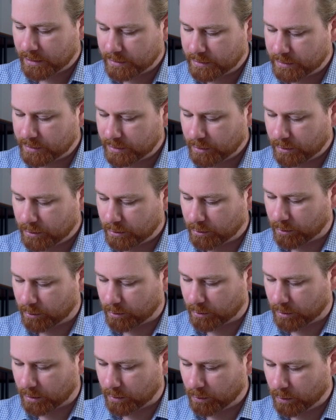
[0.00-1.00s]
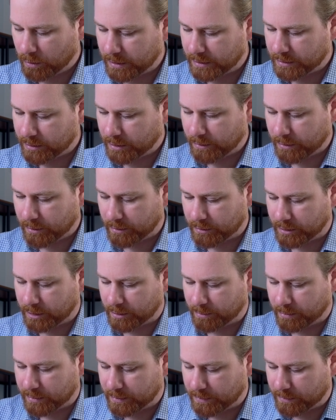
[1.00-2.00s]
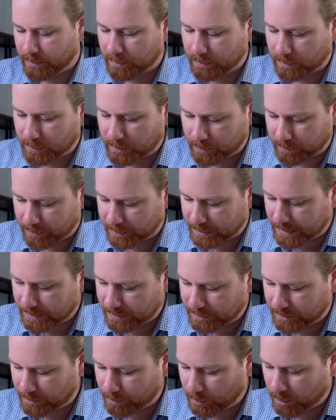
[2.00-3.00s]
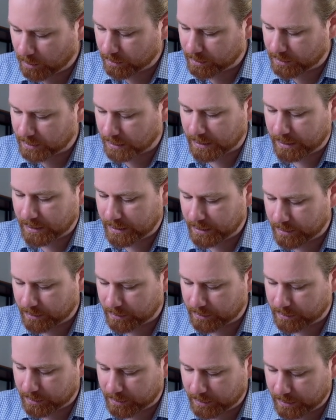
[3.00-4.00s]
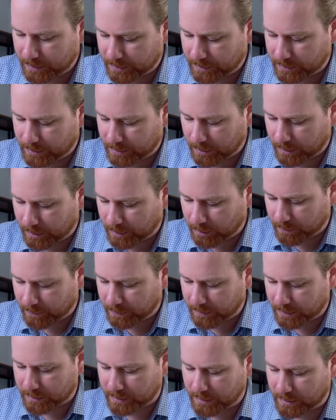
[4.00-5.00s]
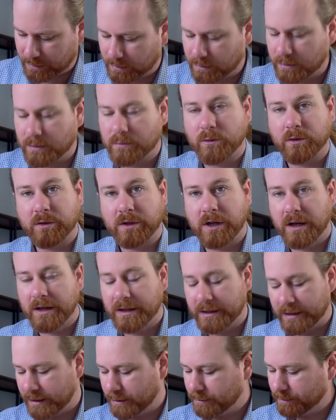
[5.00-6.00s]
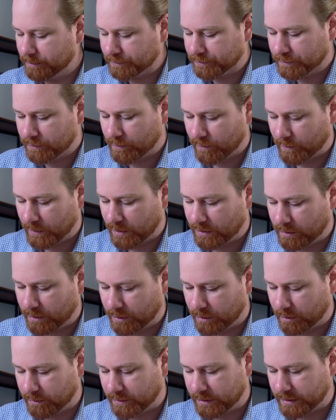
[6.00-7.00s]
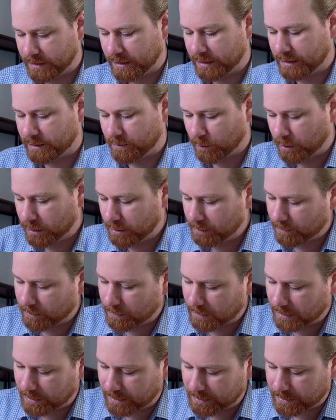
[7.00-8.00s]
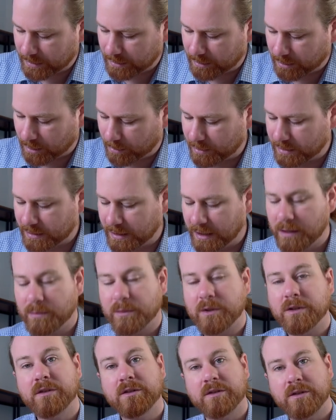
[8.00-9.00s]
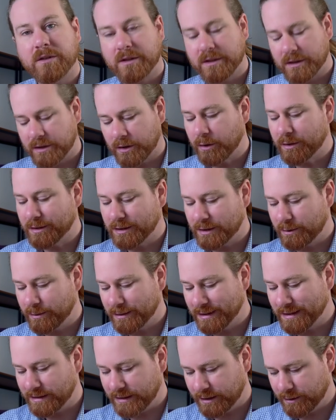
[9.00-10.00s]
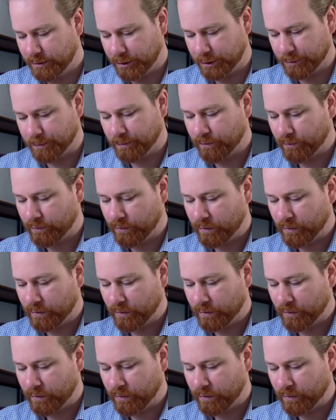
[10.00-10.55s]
So what is going on? So potassium oxide, so this is starting off as, well, the iodine, starting off as -1, and it's ending up as an element, so it's going to a 0.